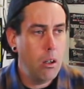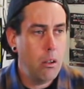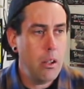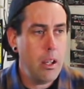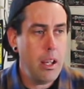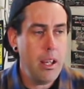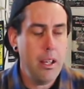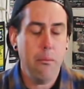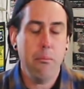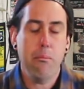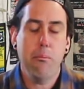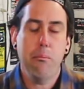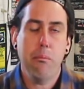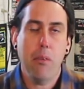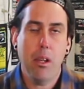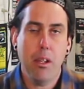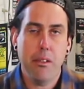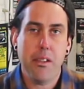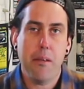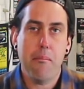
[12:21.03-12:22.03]

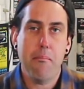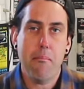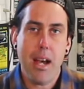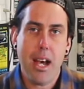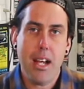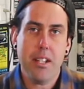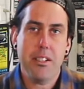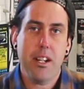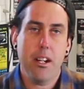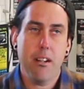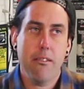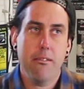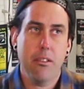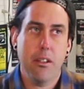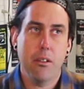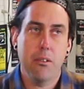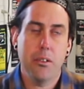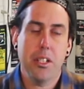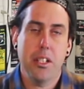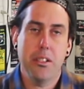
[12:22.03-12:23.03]
it's a mass
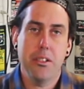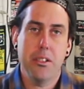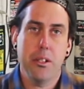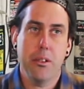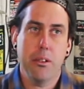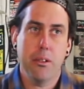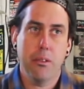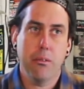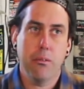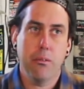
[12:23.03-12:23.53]
airflow sensor